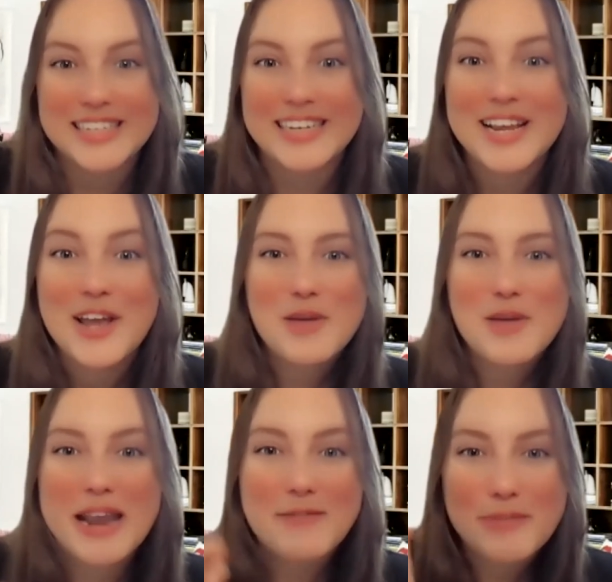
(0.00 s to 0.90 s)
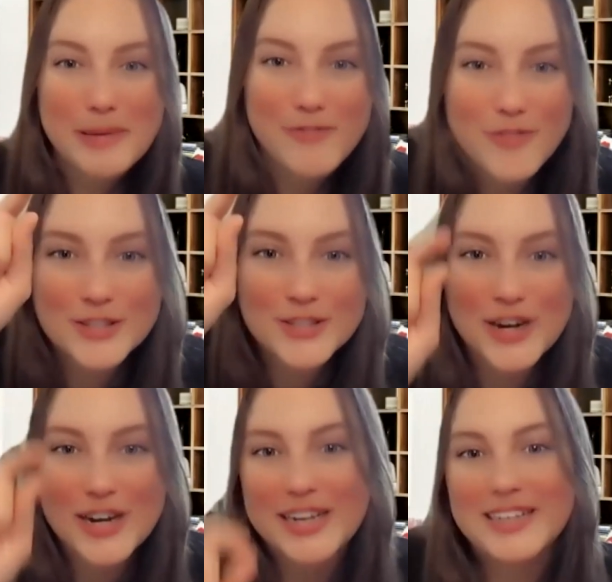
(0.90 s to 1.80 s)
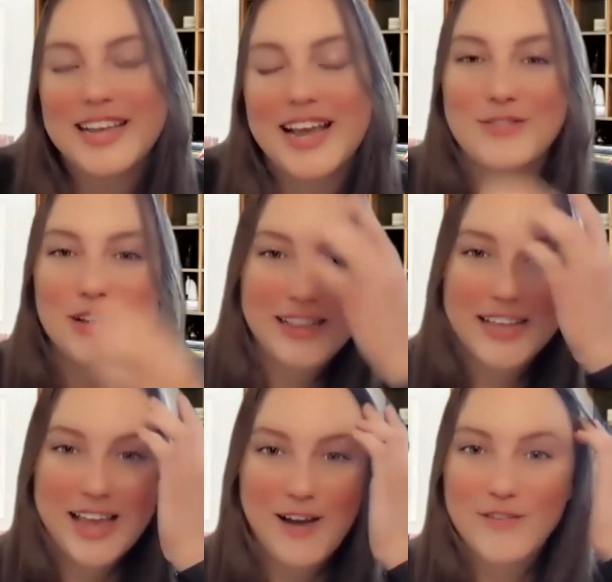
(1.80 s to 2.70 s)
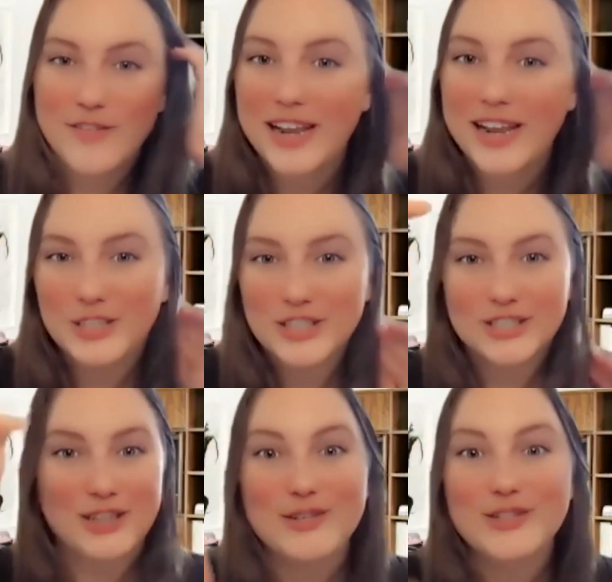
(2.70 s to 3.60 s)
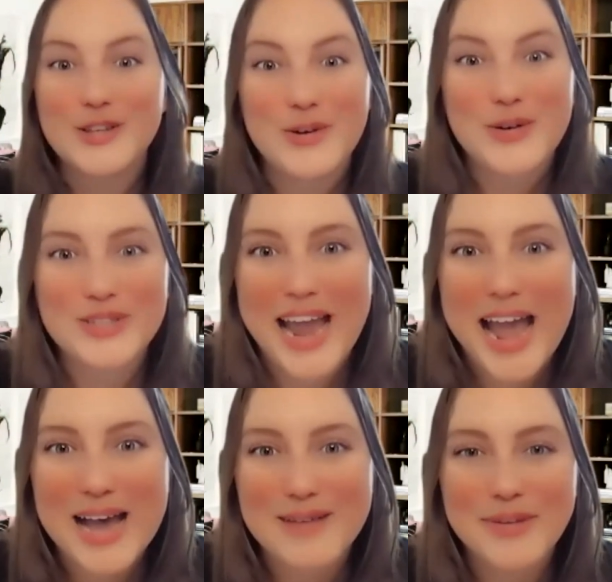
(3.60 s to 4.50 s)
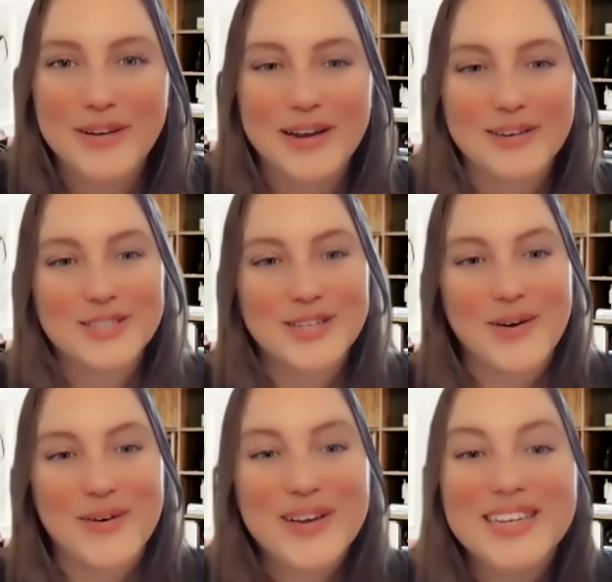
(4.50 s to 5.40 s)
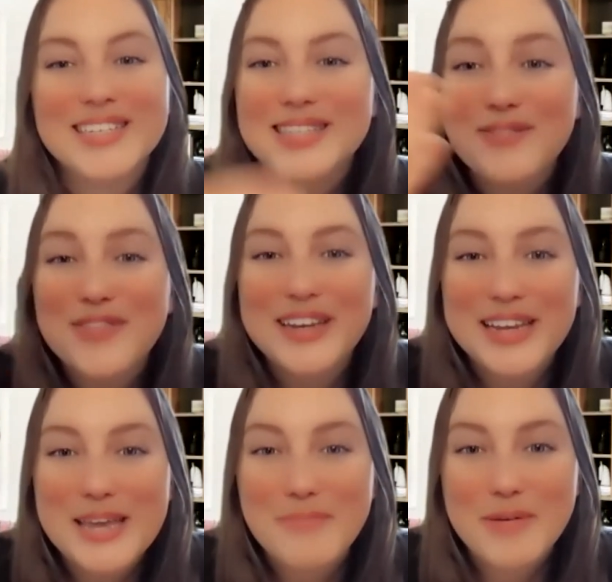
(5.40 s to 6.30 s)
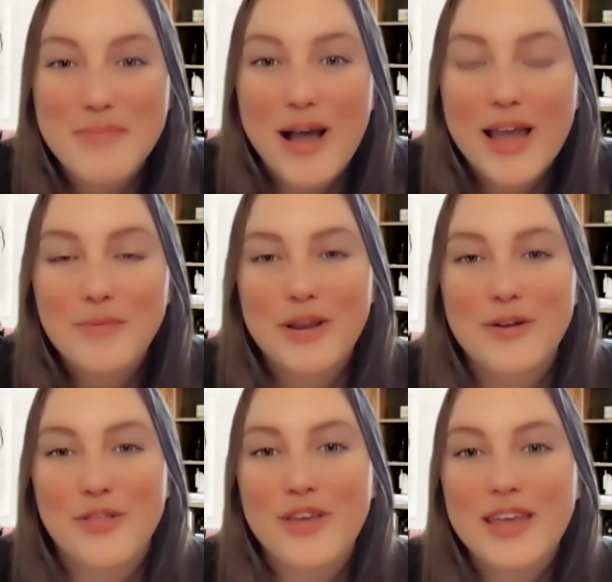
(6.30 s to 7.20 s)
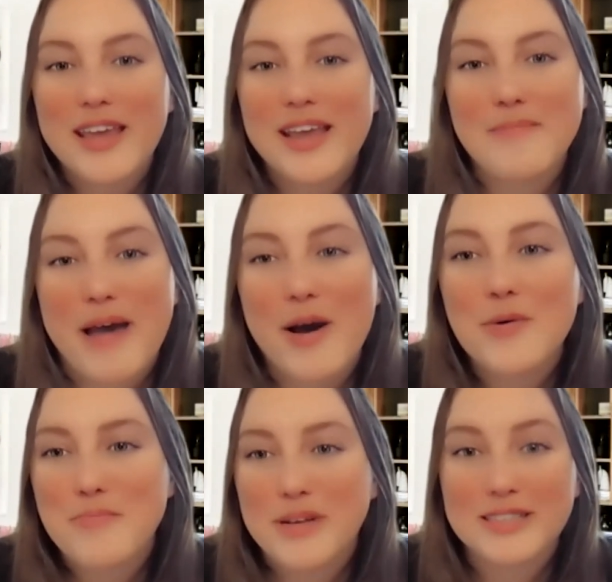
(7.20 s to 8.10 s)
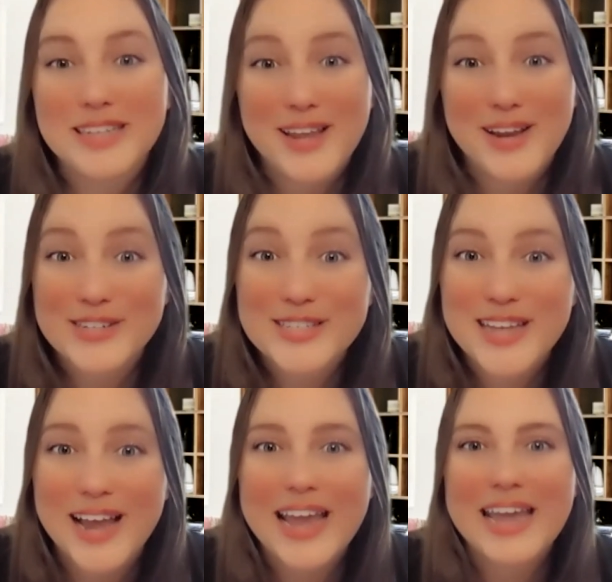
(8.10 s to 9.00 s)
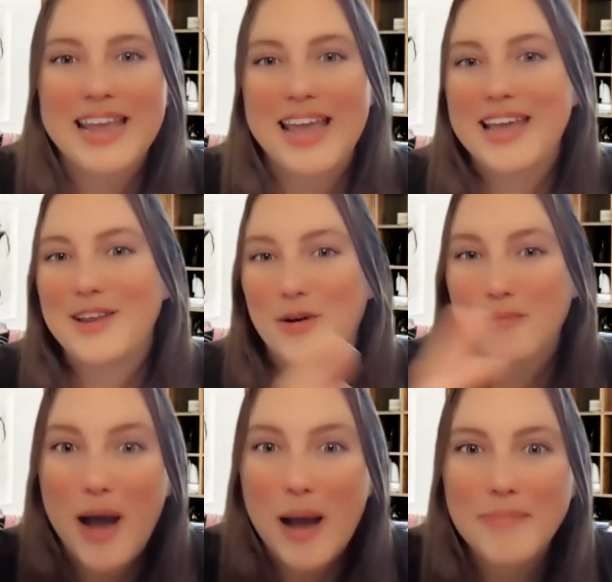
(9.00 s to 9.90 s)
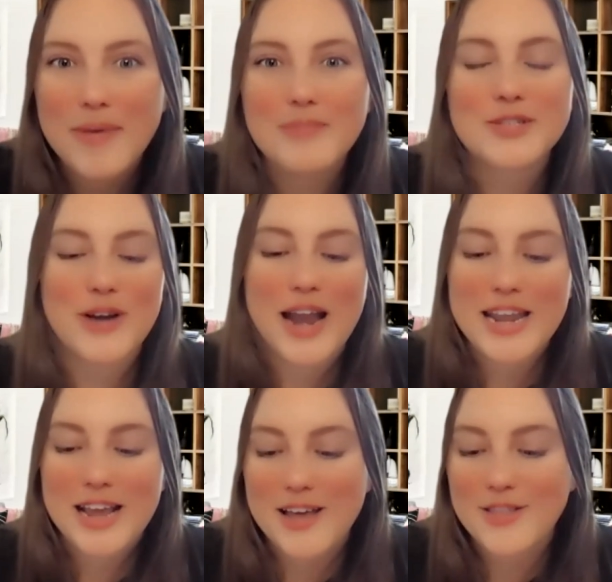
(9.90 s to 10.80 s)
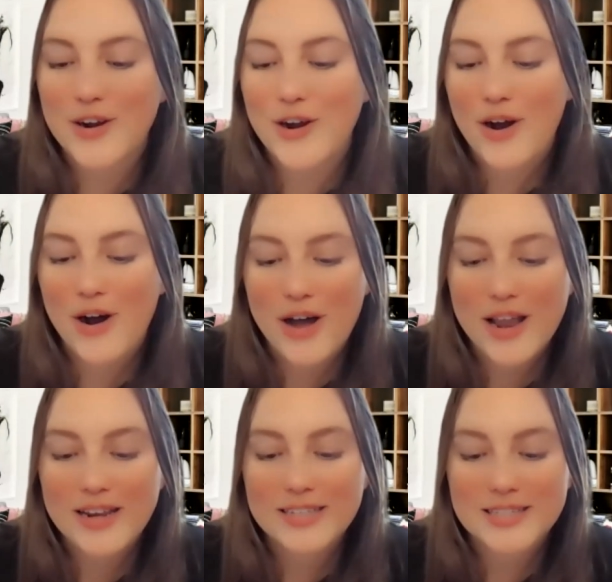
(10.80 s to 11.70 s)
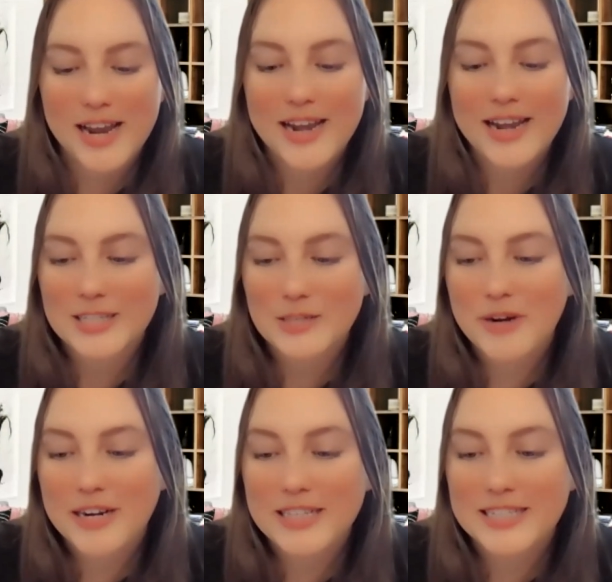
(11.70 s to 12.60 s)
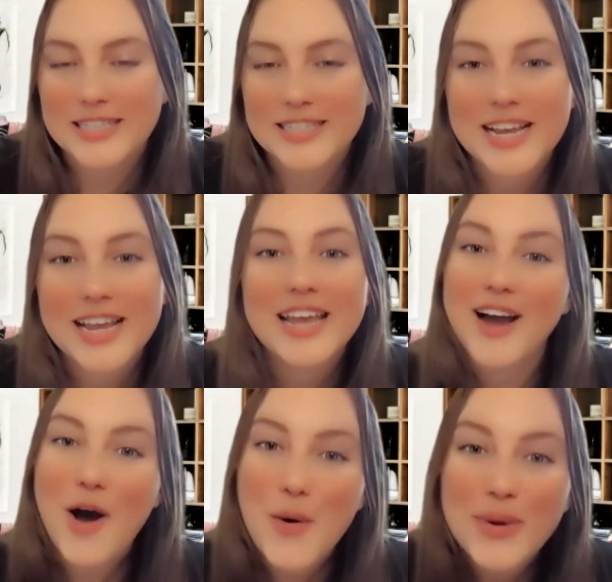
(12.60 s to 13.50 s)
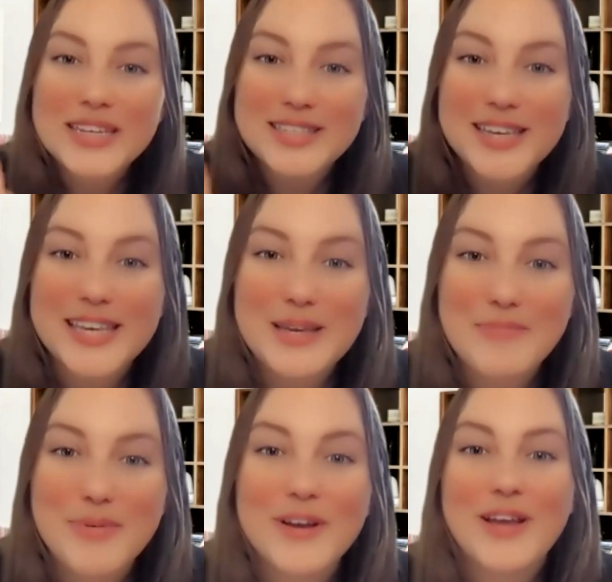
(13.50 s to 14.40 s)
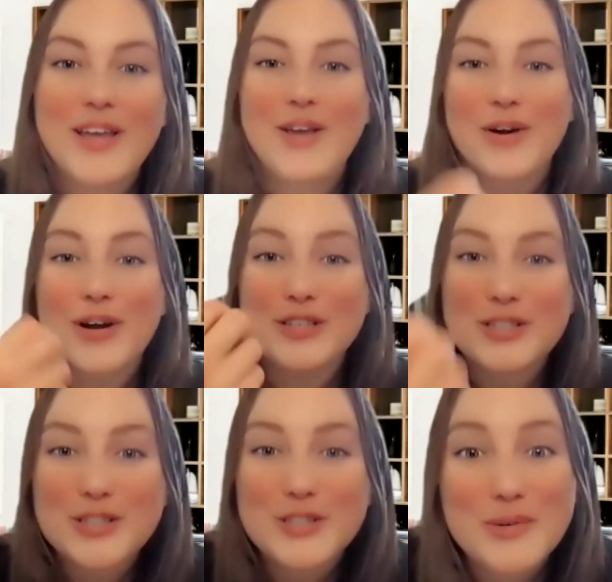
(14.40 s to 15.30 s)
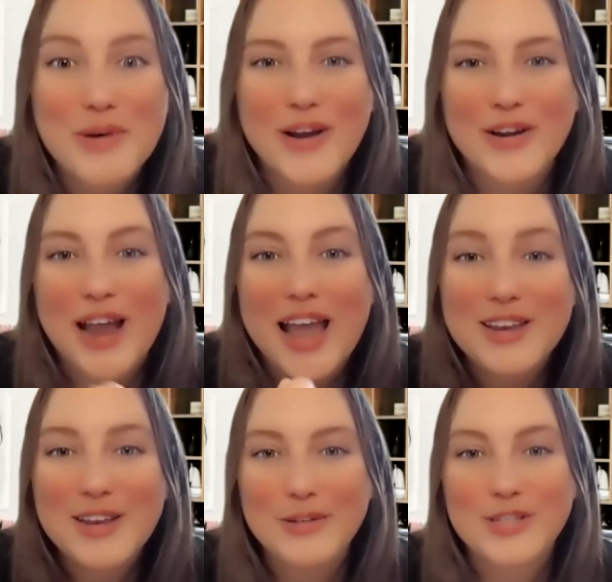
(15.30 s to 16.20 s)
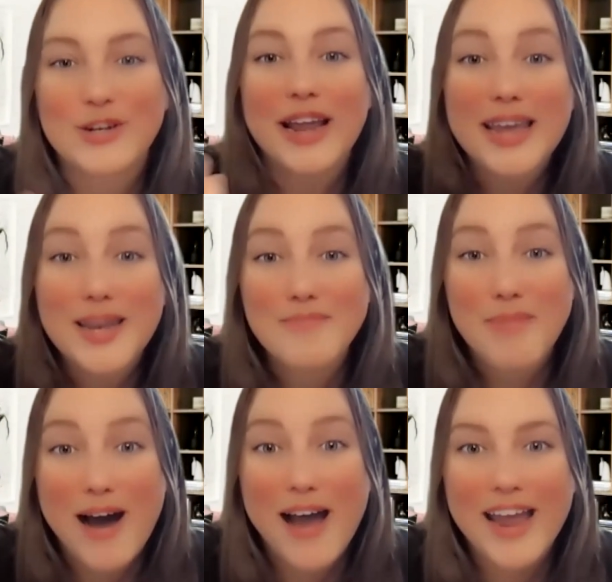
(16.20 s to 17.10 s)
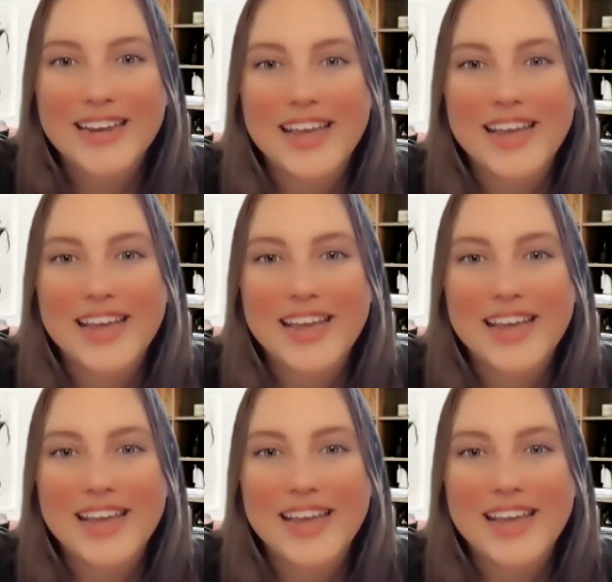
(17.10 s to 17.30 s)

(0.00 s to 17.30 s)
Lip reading: And you might even be frustrated to have to click out of it and just close the whole tab, So something to keep in mind when you're thinking about building your site and your pop-ups or any other on-site experiences, always keep your consumer, your end user in mind.